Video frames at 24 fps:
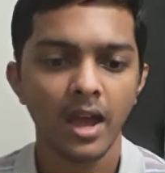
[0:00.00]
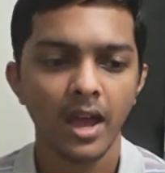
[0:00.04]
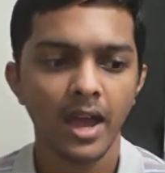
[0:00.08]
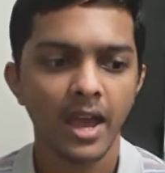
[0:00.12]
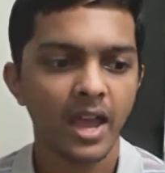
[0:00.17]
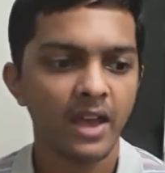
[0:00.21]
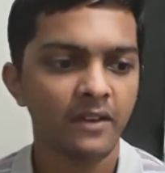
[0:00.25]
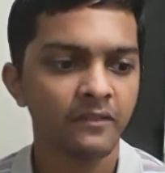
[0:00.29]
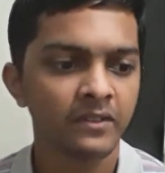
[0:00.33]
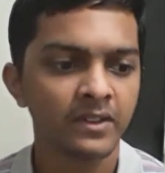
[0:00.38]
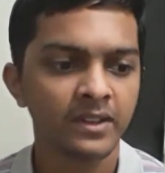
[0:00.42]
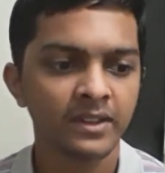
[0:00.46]

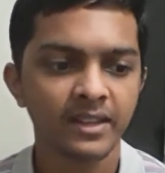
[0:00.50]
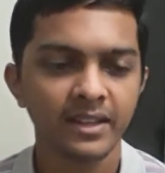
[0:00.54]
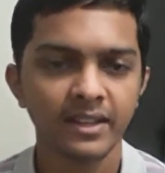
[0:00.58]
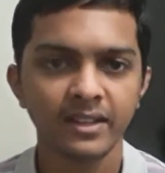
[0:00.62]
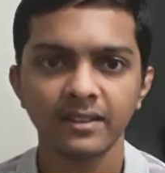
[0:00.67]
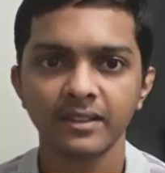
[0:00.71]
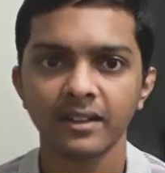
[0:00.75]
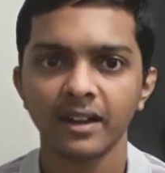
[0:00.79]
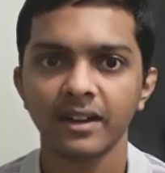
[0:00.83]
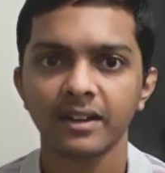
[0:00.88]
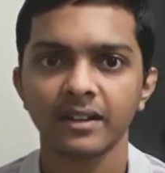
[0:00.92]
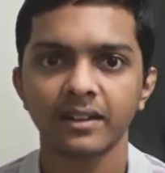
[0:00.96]
everything
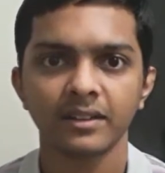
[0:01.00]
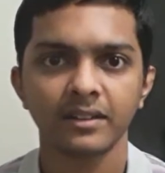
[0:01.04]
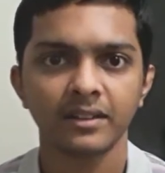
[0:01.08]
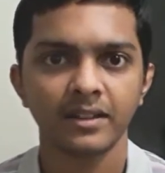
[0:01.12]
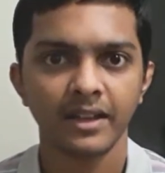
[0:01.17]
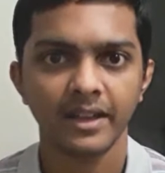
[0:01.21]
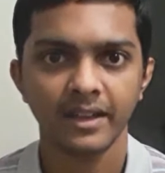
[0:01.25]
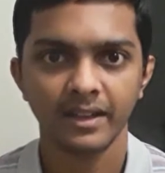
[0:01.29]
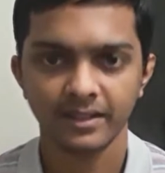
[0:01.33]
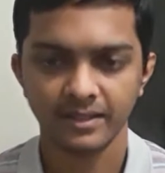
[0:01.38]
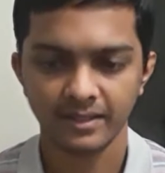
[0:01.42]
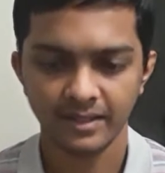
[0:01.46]
that
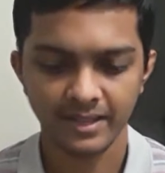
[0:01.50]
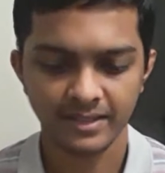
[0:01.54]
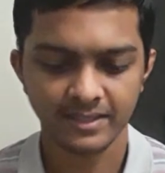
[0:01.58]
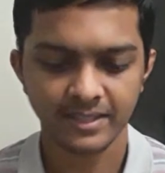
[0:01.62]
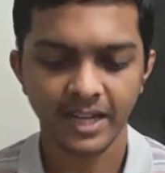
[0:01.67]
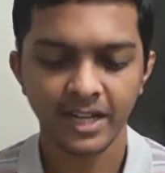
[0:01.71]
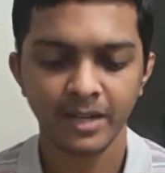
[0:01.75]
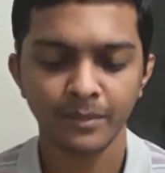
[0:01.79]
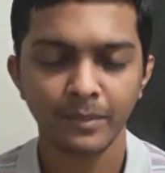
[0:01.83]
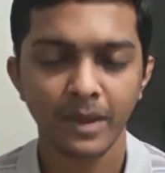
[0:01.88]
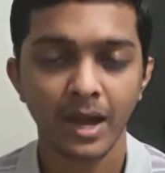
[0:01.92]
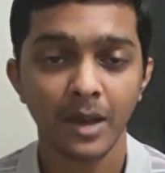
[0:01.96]
a
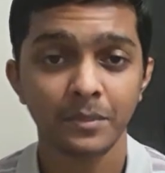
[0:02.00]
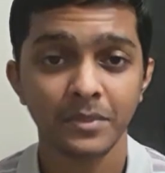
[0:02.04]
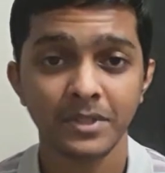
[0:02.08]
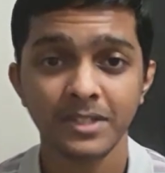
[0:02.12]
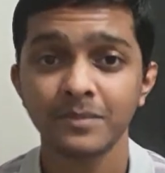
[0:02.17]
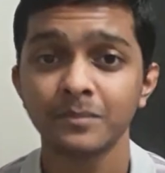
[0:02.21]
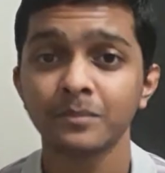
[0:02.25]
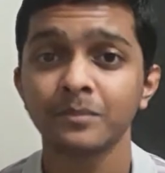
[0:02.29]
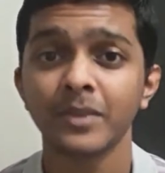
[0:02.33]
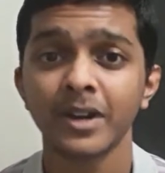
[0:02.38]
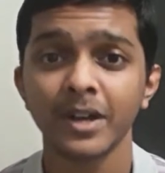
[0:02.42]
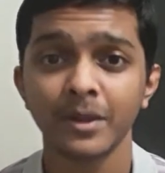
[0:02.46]
sitemap is
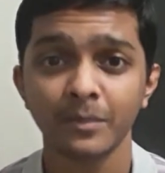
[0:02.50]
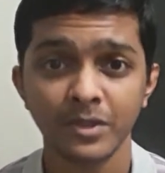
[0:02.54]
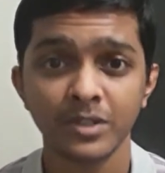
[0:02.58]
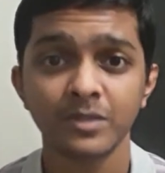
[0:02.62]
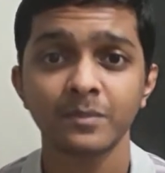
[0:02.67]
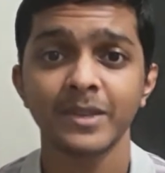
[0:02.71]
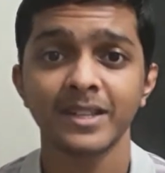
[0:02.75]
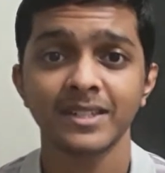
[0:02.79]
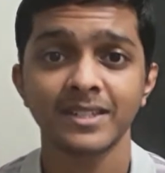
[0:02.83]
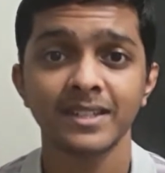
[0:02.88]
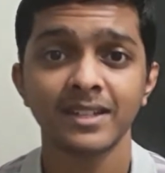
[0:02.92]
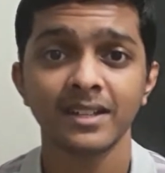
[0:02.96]
pretty much
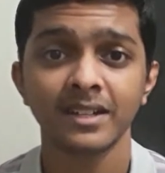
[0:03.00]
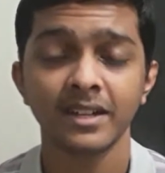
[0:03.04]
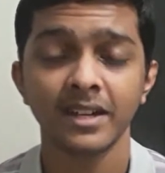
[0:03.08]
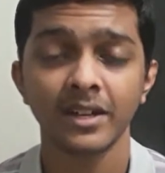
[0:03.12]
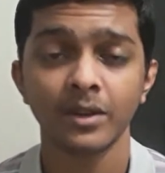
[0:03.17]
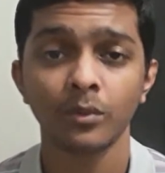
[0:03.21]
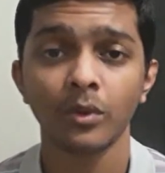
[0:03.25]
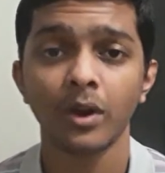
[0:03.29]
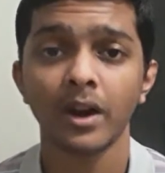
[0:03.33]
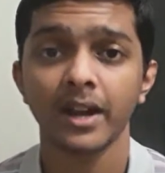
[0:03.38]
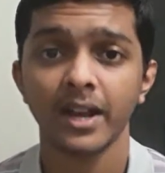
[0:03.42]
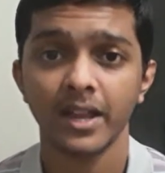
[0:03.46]
basically
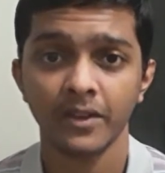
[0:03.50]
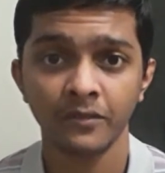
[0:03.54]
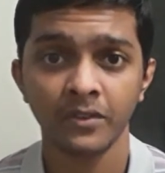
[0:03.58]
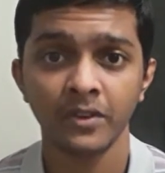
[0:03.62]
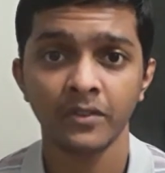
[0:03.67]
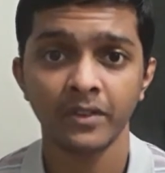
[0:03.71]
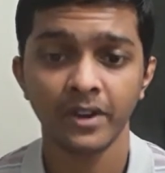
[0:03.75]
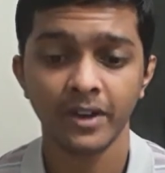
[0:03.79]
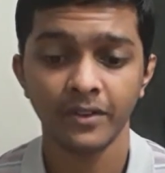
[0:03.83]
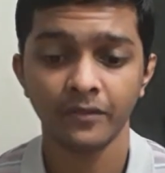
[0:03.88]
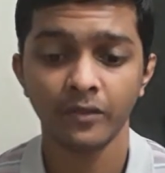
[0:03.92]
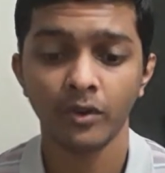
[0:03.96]
required
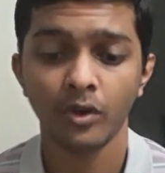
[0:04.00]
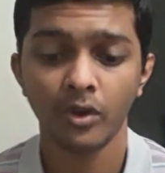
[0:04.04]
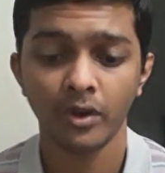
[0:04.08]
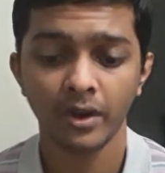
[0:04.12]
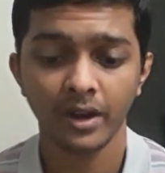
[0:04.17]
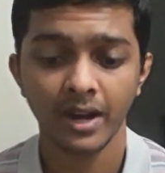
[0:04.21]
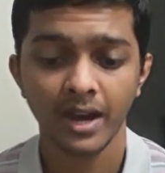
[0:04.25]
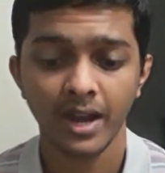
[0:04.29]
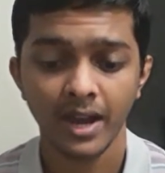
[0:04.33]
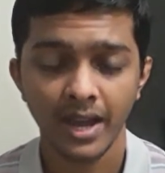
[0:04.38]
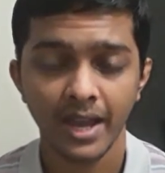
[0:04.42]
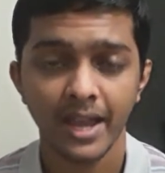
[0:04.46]
everywhere for
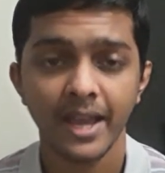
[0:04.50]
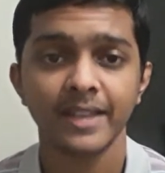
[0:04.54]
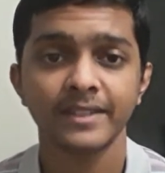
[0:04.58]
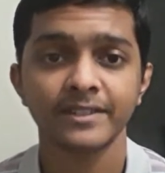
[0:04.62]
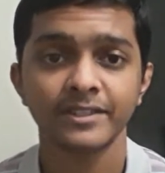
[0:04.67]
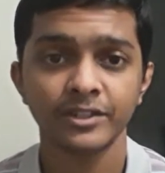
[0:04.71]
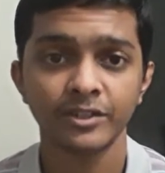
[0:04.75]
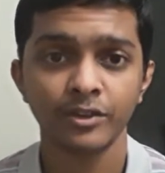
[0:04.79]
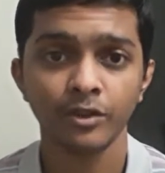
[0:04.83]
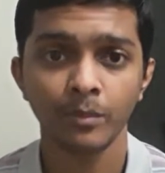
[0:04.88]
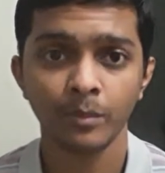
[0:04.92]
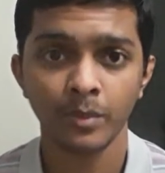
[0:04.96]

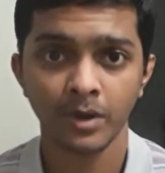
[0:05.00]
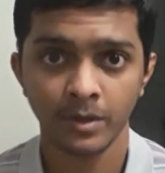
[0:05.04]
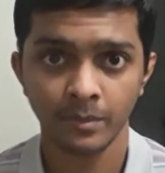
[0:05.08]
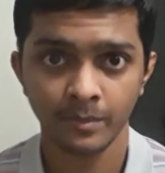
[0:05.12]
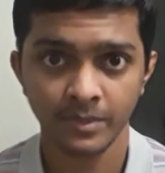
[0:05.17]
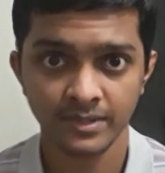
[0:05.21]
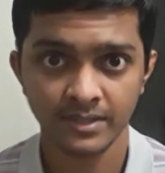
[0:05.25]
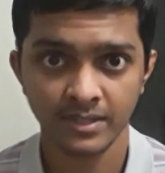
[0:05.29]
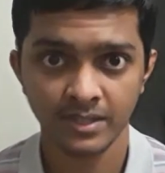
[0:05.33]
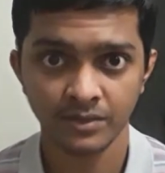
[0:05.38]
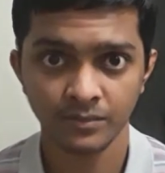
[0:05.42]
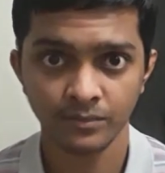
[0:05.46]
SEO
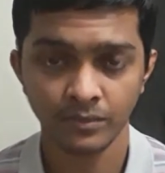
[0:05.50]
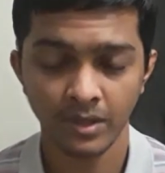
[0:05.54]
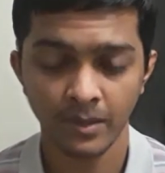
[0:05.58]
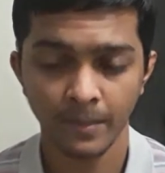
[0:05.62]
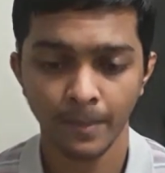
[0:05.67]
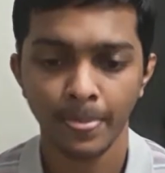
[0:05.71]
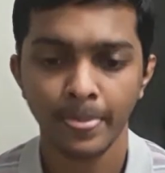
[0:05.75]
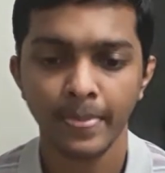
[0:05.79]
purpose as well.